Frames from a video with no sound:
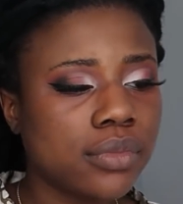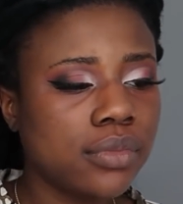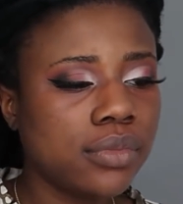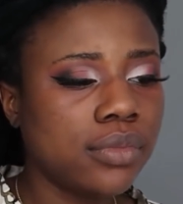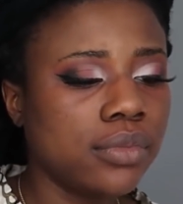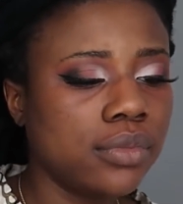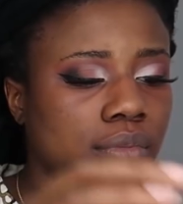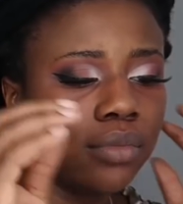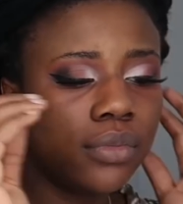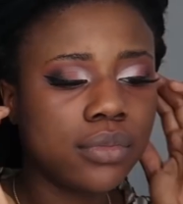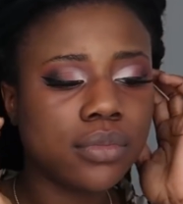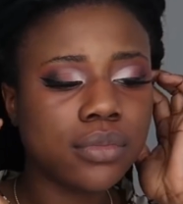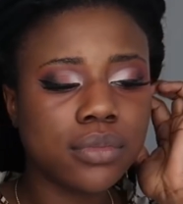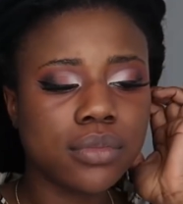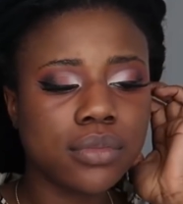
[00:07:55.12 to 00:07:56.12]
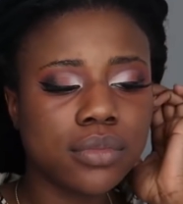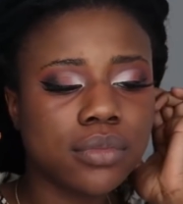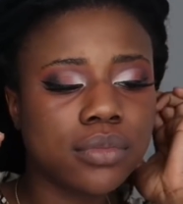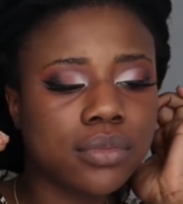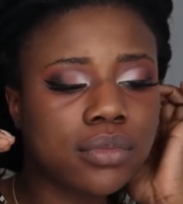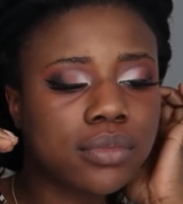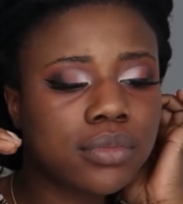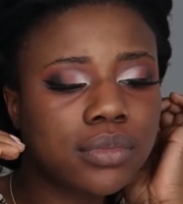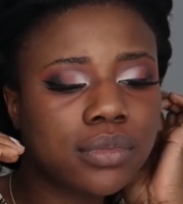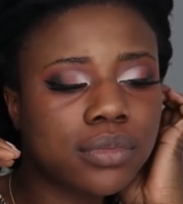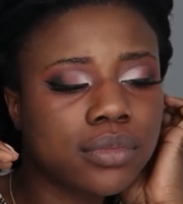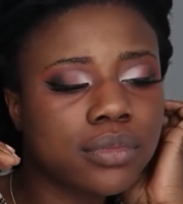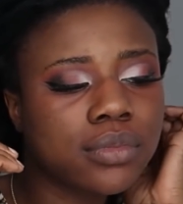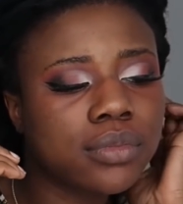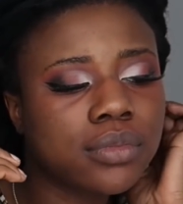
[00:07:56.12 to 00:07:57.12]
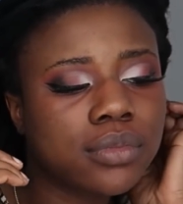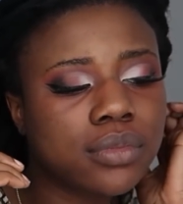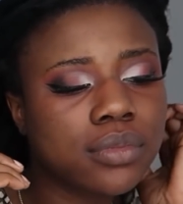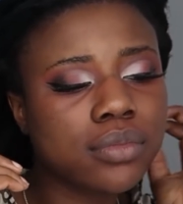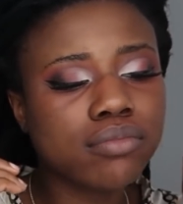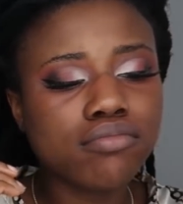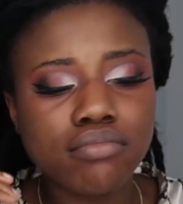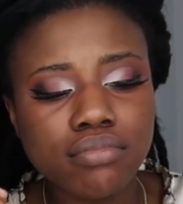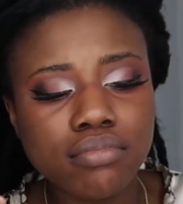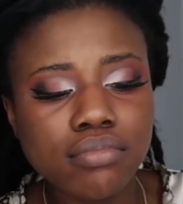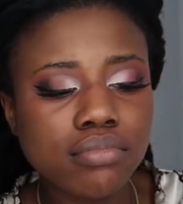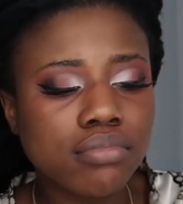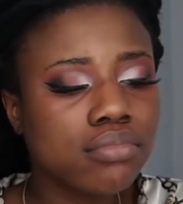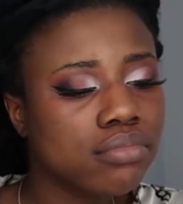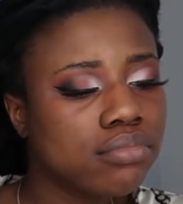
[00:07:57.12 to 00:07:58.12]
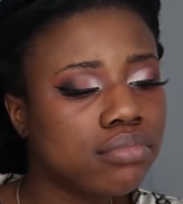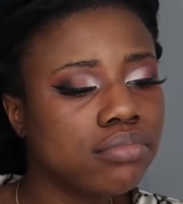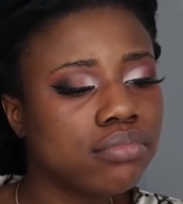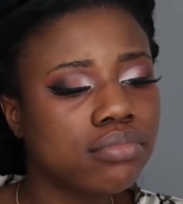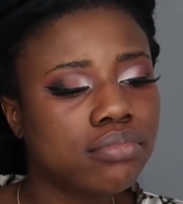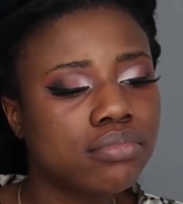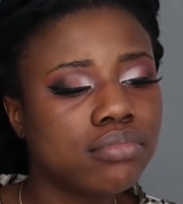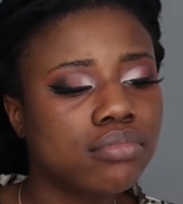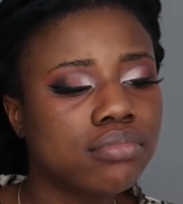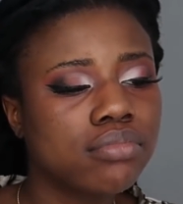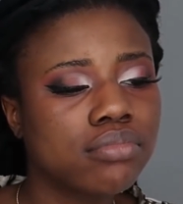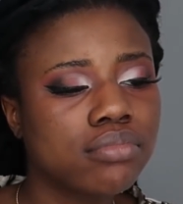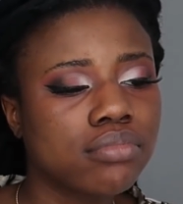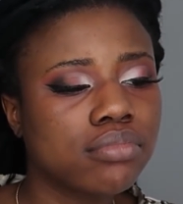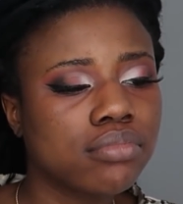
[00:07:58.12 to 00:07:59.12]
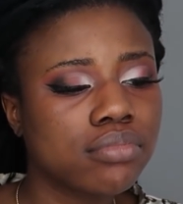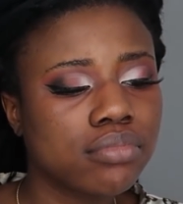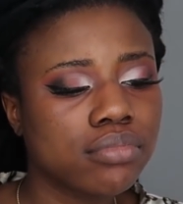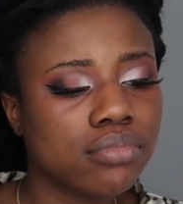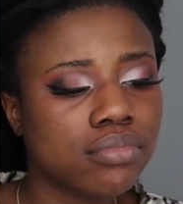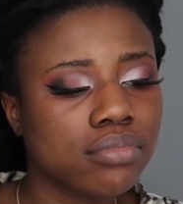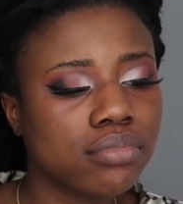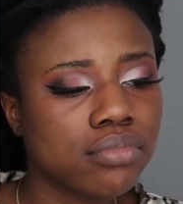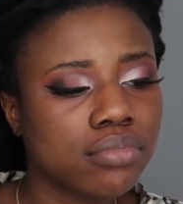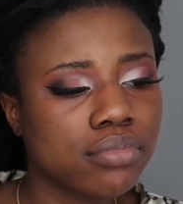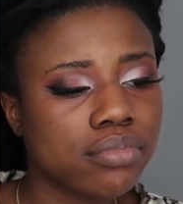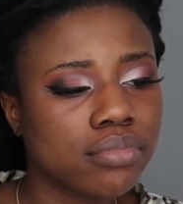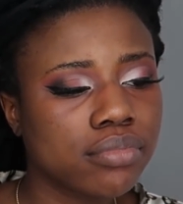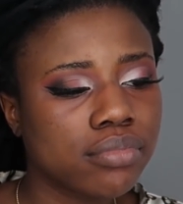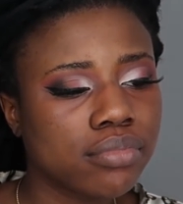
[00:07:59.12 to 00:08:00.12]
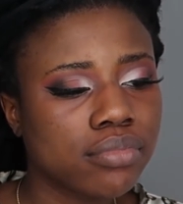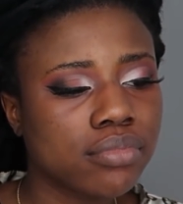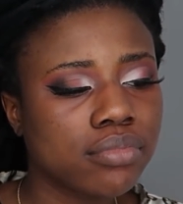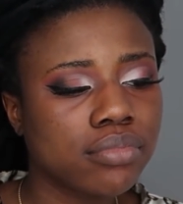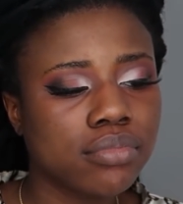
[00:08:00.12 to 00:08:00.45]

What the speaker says: This person isn't speaking.